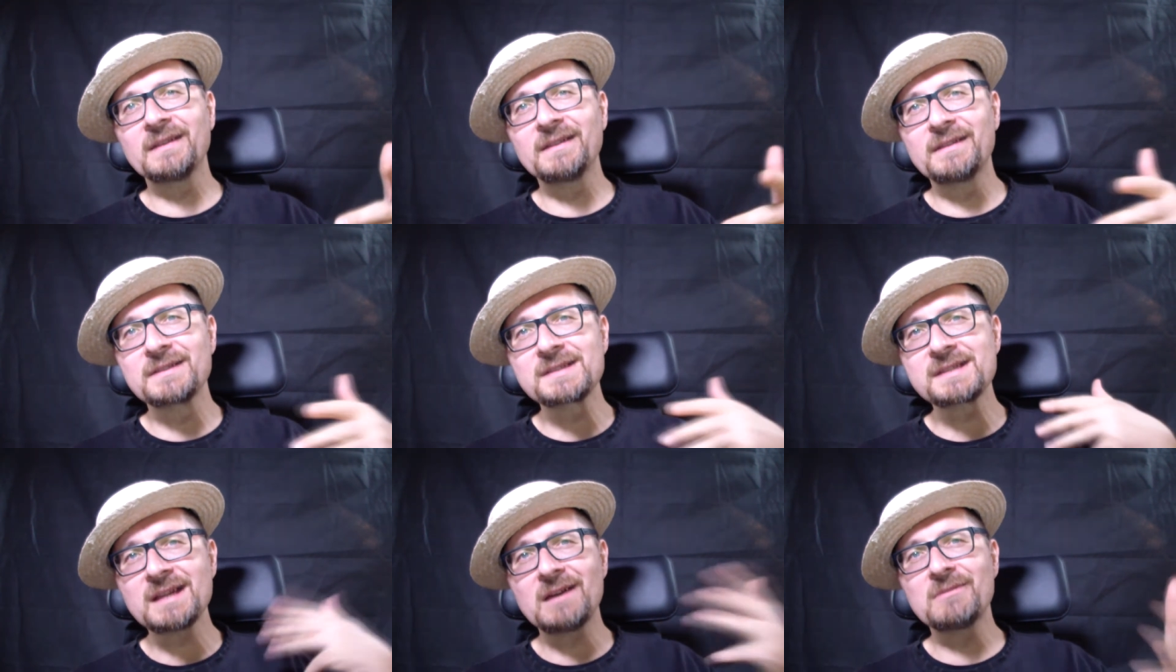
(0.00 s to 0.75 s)
the
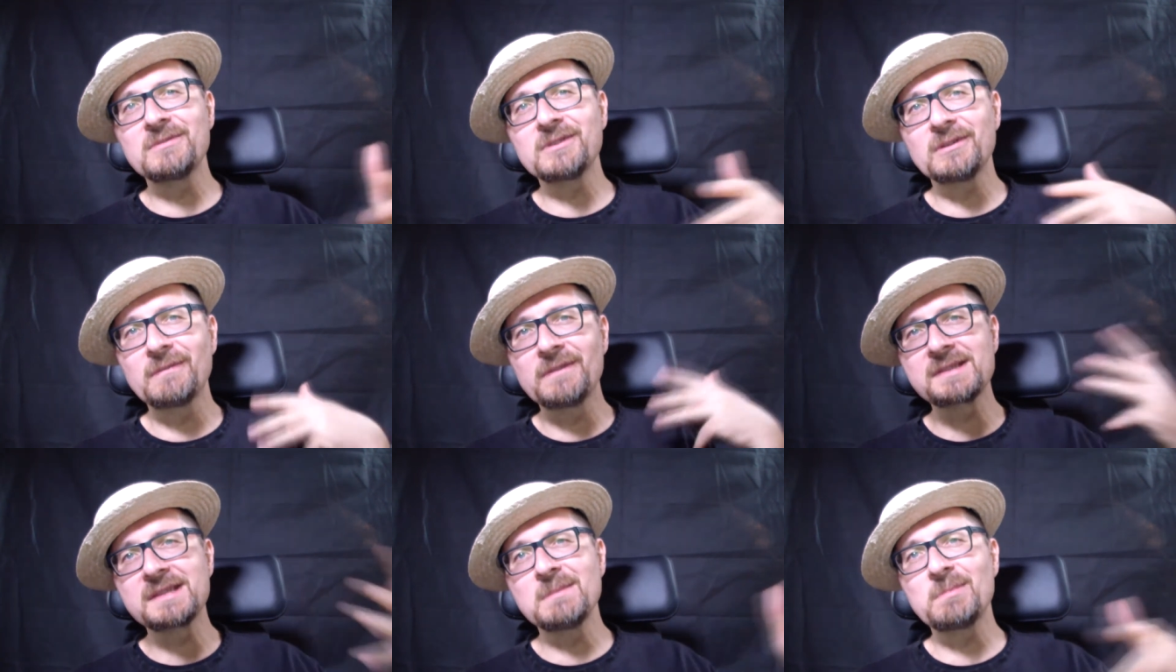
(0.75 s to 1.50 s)
sound of
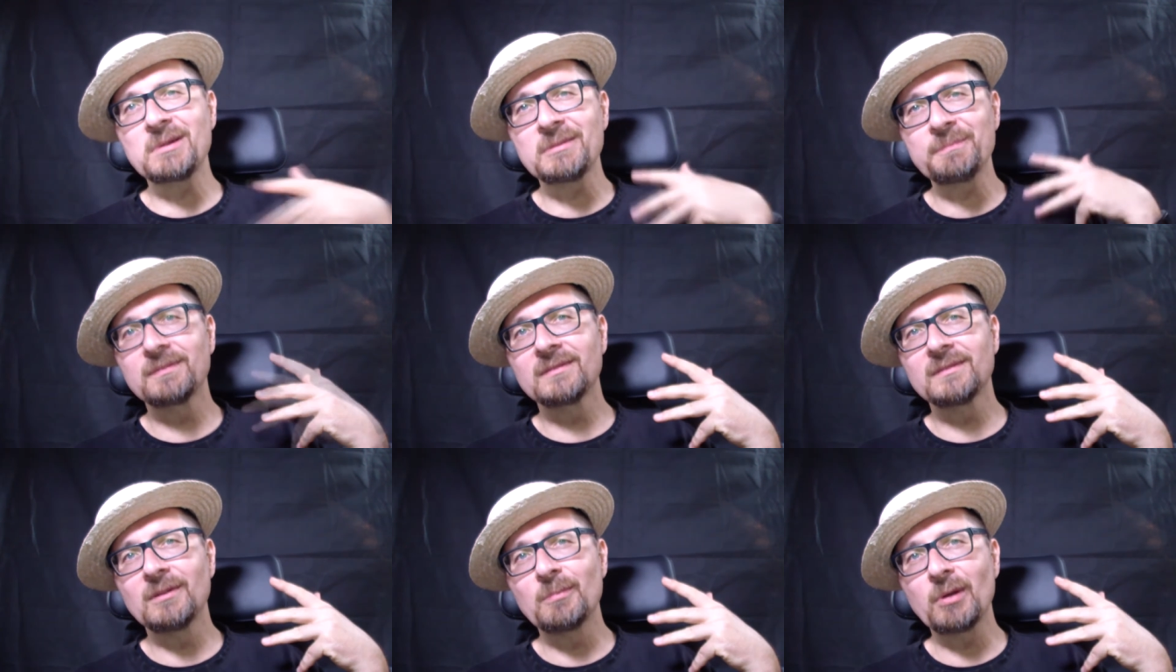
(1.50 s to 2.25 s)
the cymbal
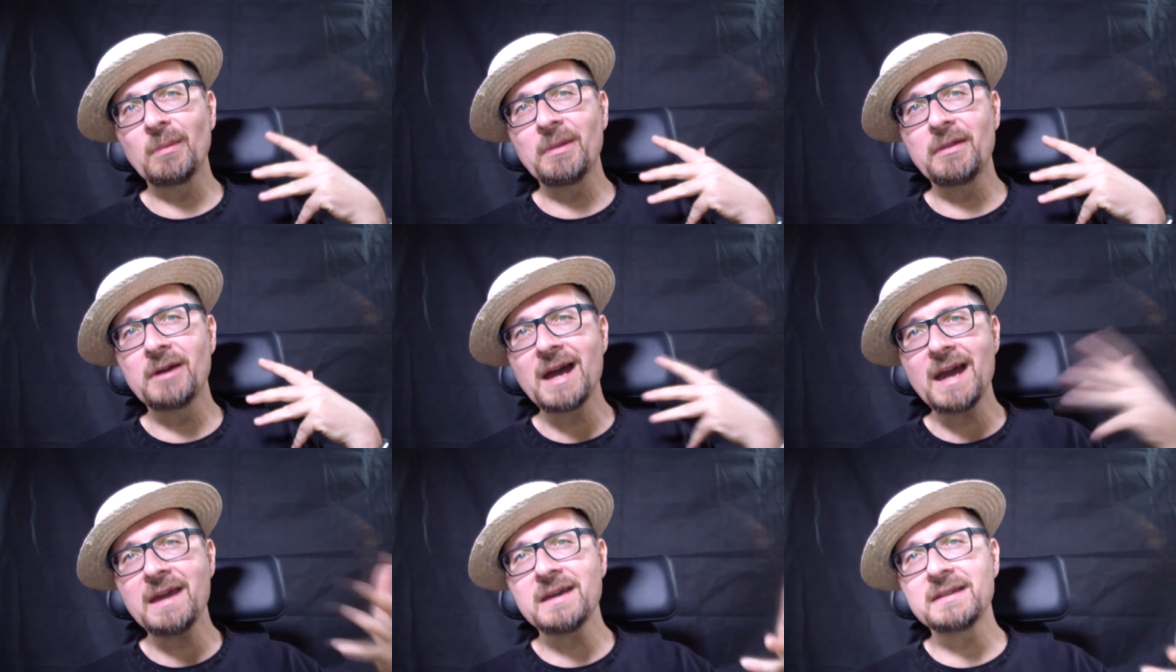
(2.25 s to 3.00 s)
or probably the
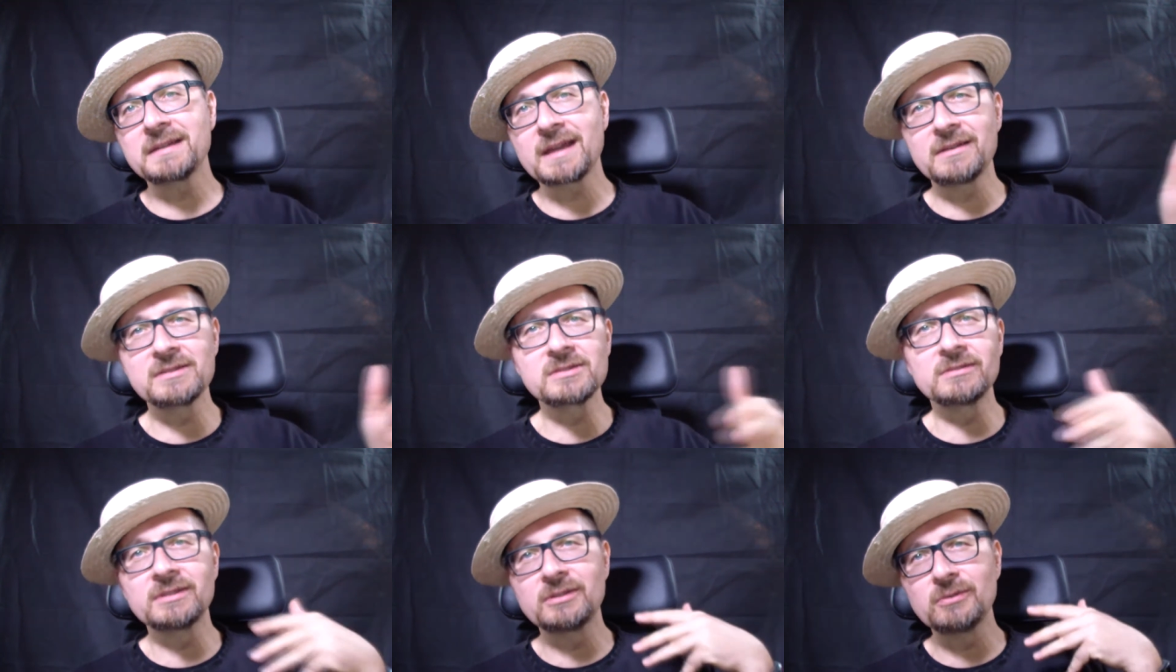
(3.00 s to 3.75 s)
hi-hat kind of
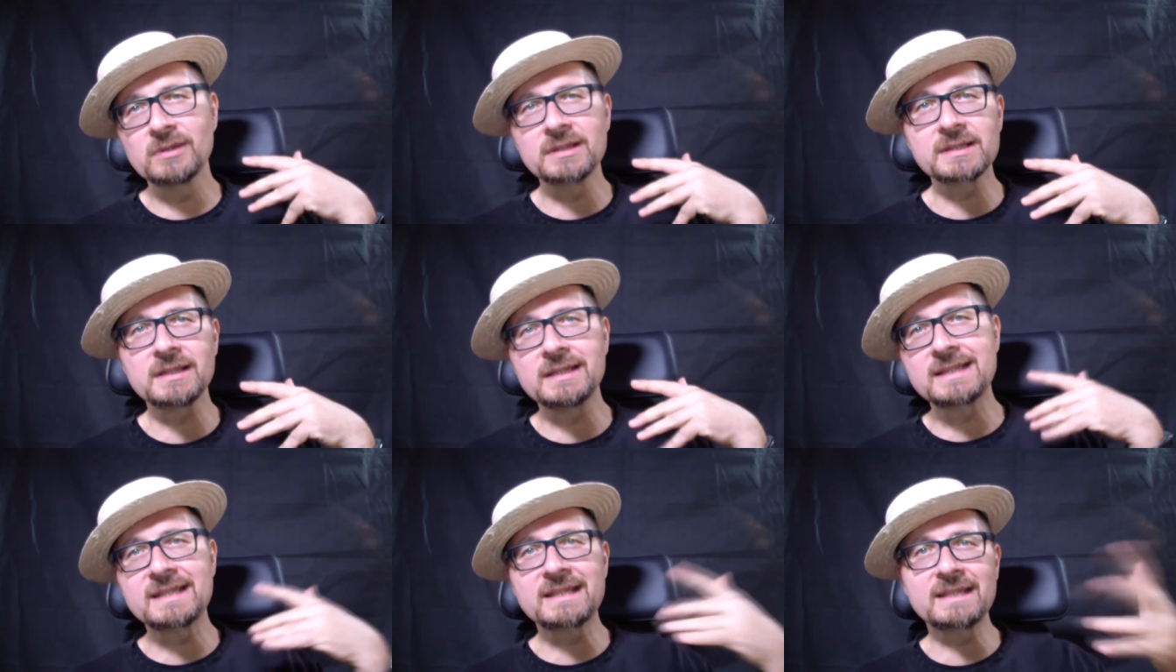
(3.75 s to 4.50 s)
so doing
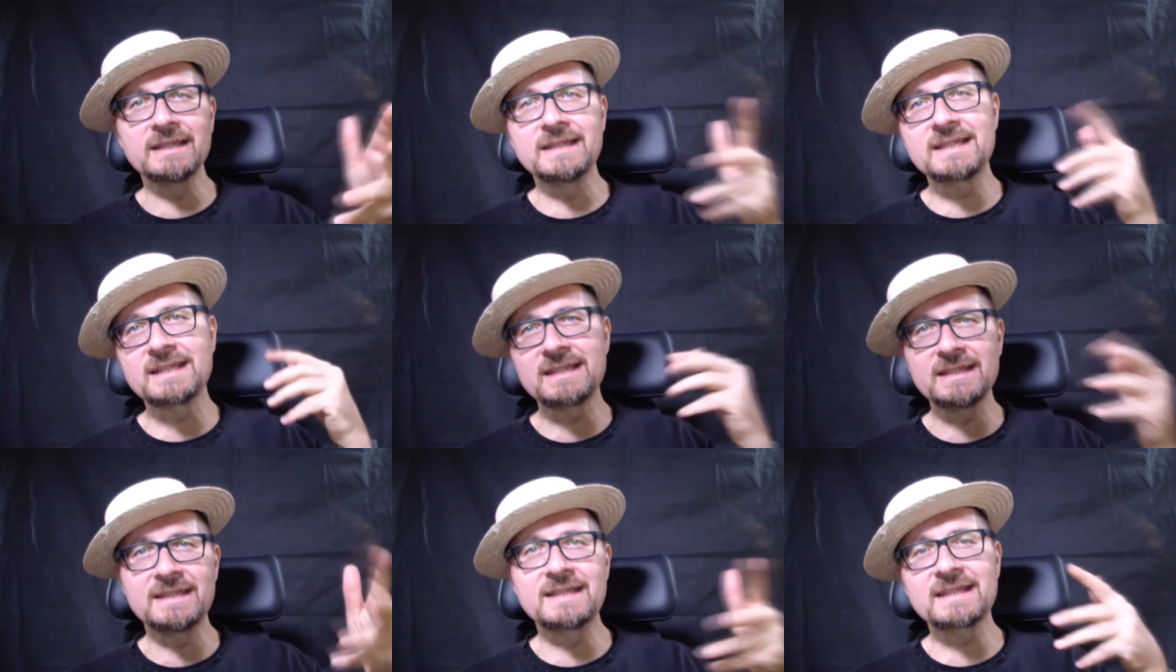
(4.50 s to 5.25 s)
tss, tss,
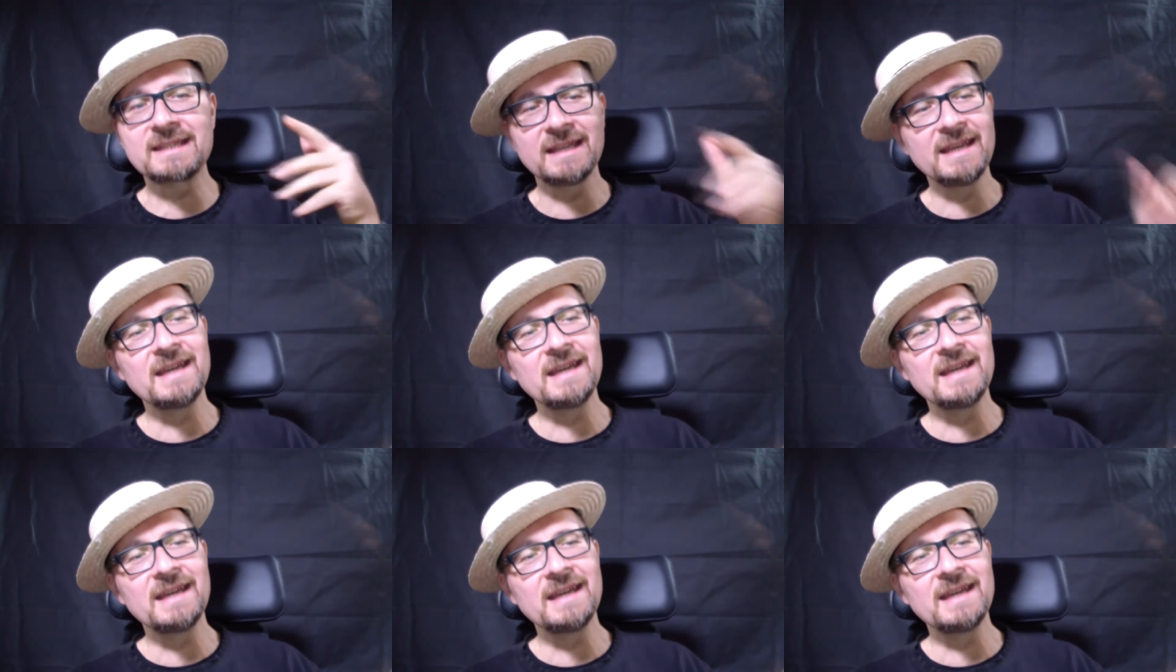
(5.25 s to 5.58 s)
tss.